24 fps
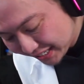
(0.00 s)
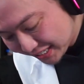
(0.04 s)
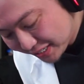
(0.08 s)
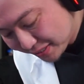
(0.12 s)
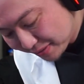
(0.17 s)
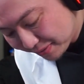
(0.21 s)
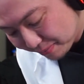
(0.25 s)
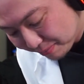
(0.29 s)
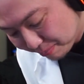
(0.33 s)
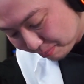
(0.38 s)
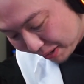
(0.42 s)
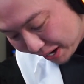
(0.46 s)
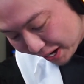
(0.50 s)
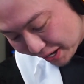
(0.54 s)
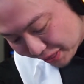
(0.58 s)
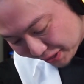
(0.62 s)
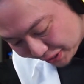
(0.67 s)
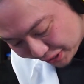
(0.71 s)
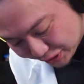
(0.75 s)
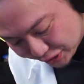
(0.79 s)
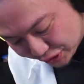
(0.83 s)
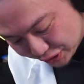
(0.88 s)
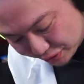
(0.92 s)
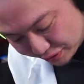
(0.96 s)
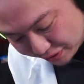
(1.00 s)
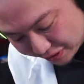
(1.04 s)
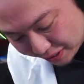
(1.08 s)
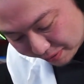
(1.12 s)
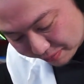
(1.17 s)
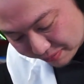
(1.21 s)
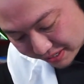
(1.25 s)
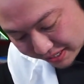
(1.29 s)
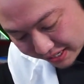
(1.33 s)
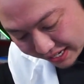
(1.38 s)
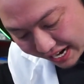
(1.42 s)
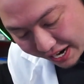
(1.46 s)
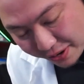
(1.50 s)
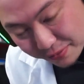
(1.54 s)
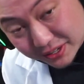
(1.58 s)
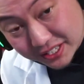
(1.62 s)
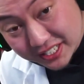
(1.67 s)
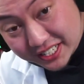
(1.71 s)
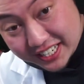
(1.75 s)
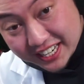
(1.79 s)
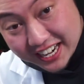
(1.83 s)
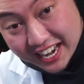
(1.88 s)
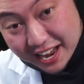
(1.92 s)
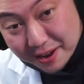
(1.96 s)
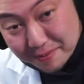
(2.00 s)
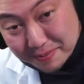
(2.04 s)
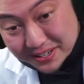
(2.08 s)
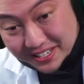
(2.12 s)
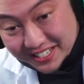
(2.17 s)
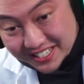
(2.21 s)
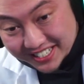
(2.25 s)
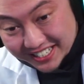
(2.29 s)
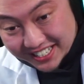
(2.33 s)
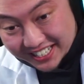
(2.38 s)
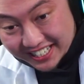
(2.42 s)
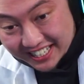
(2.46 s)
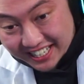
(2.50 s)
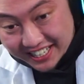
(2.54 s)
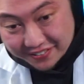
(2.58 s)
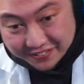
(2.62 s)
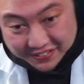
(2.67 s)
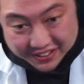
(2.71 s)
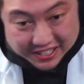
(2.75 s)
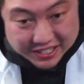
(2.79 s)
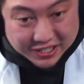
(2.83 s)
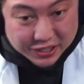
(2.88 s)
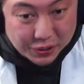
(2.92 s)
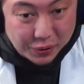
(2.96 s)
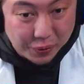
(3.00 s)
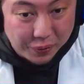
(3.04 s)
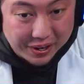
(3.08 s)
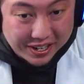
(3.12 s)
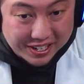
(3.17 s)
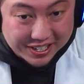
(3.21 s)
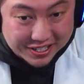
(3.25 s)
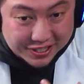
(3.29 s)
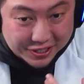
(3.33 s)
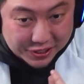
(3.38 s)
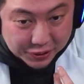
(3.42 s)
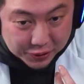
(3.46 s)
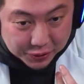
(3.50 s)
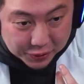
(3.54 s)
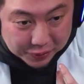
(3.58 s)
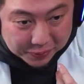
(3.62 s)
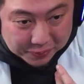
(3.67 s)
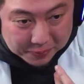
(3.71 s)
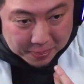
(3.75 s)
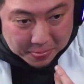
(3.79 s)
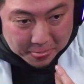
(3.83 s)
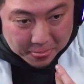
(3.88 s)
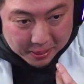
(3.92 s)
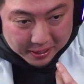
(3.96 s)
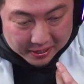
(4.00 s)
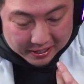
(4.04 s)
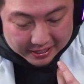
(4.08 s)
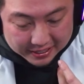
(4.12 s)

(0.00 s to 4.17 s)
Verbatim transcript: this Python script, and what's gonna happen is Eevee is going to